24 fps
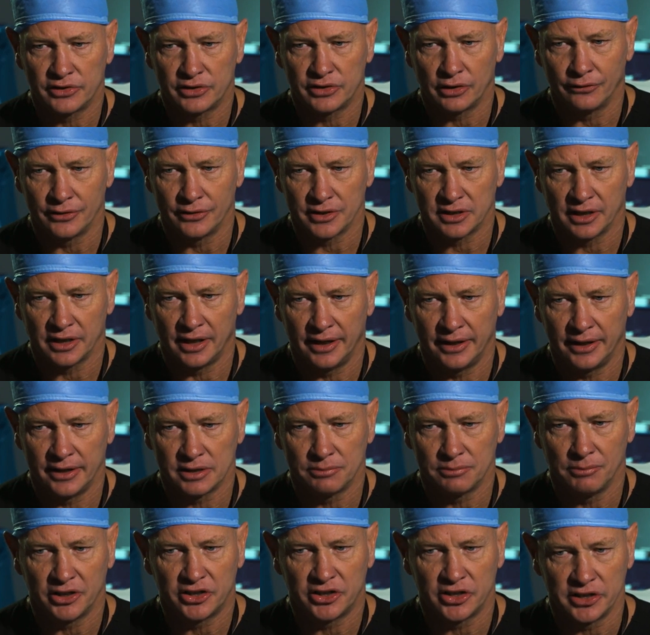service line,
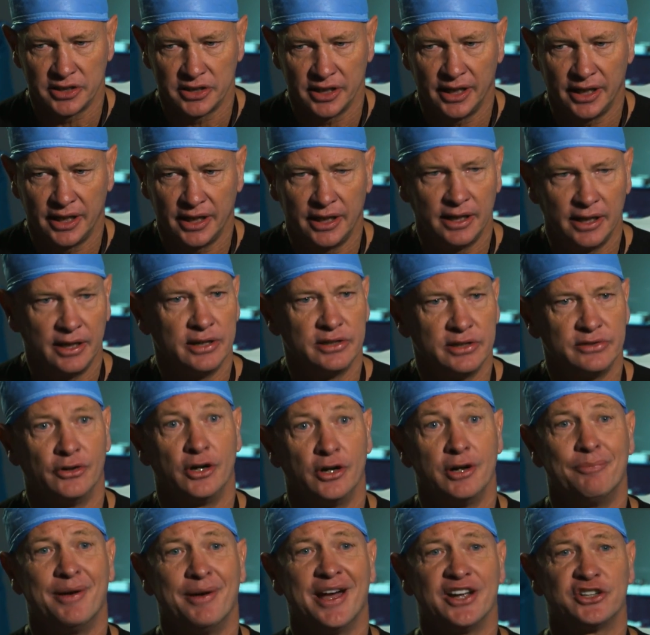as much as any, is
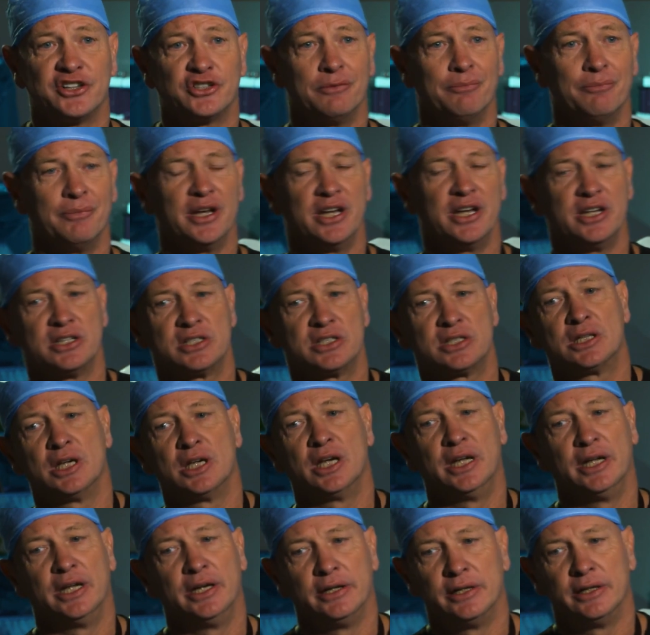very passion-based,
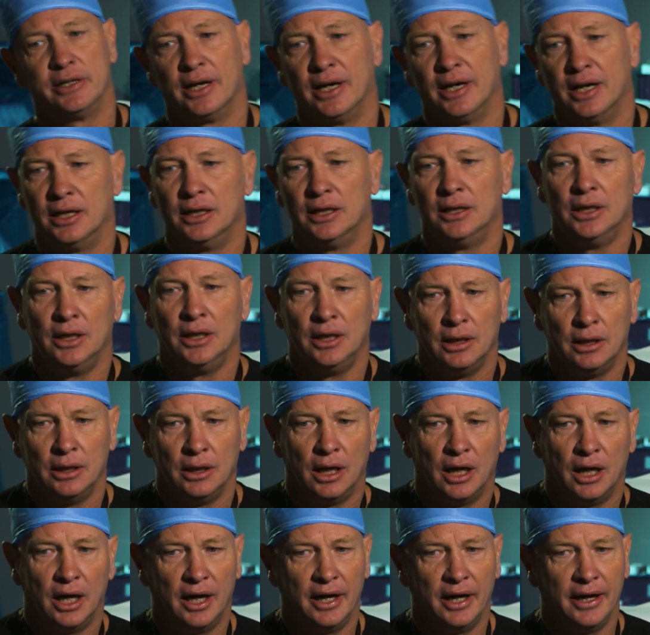and
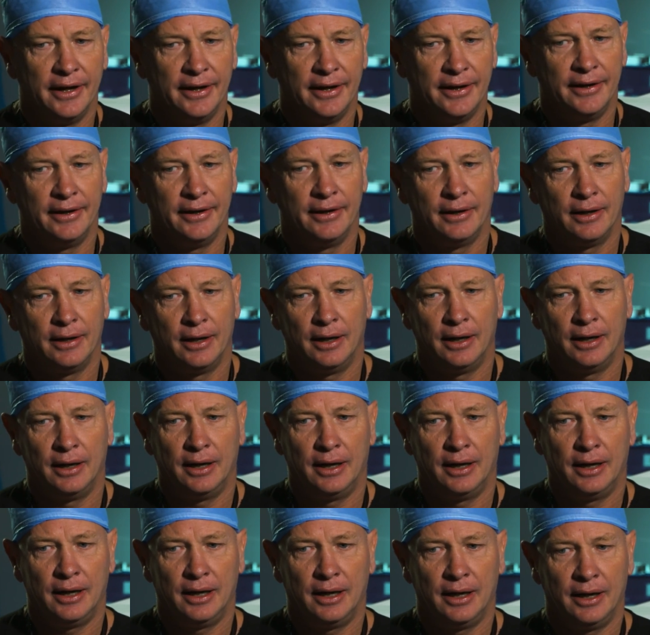I
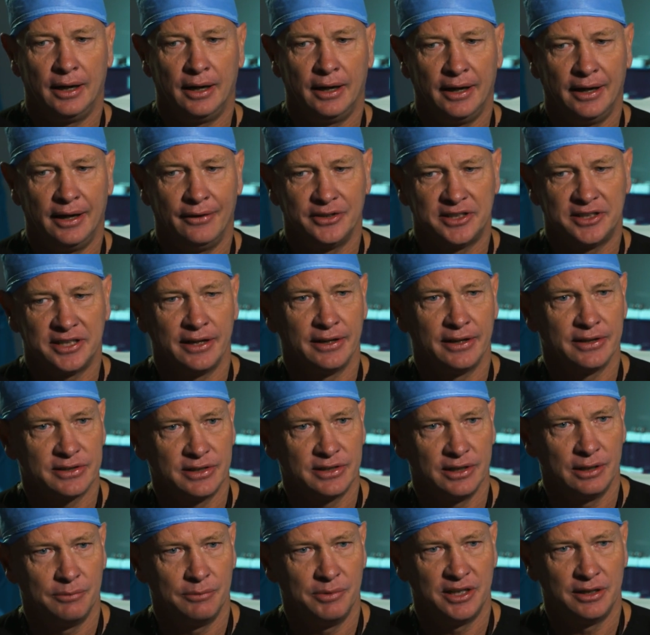have a
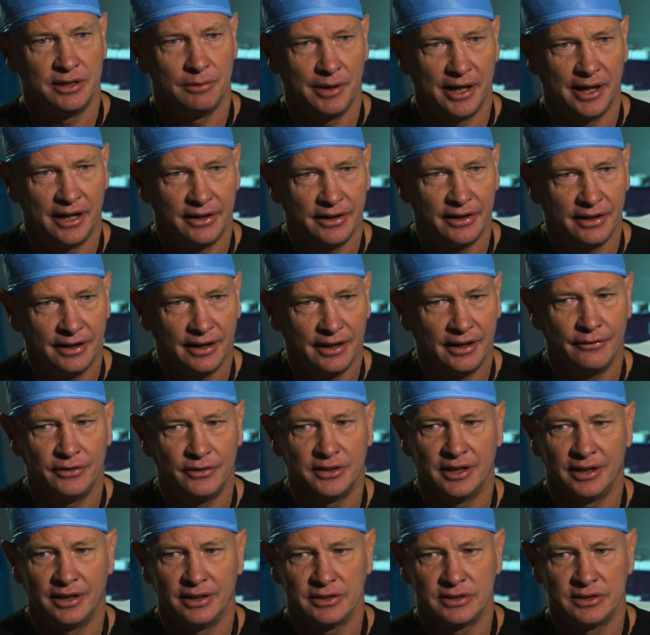tendency to be demanding, I have a
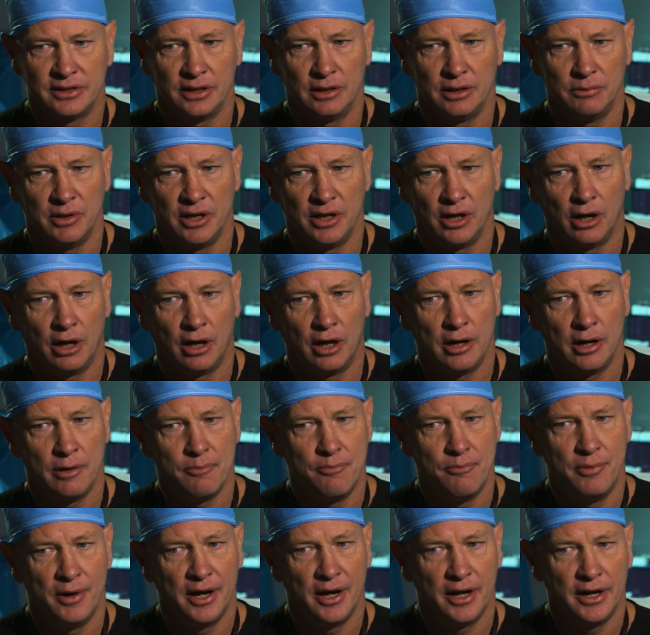tendency to be
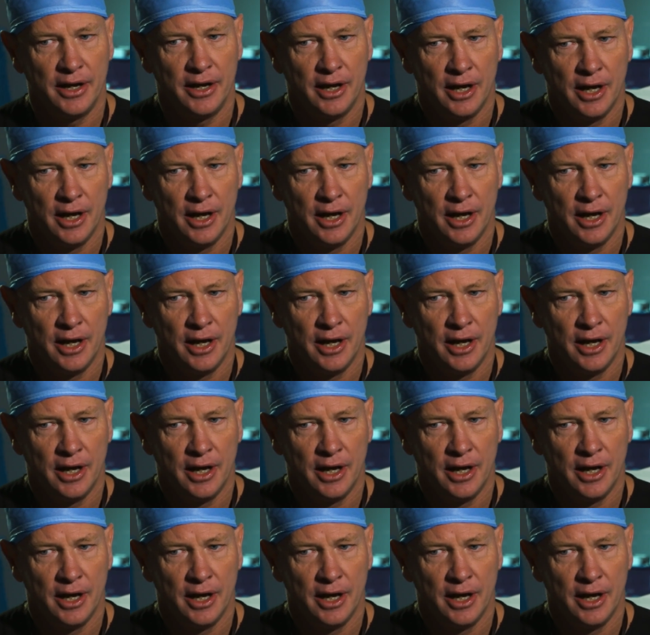hard, but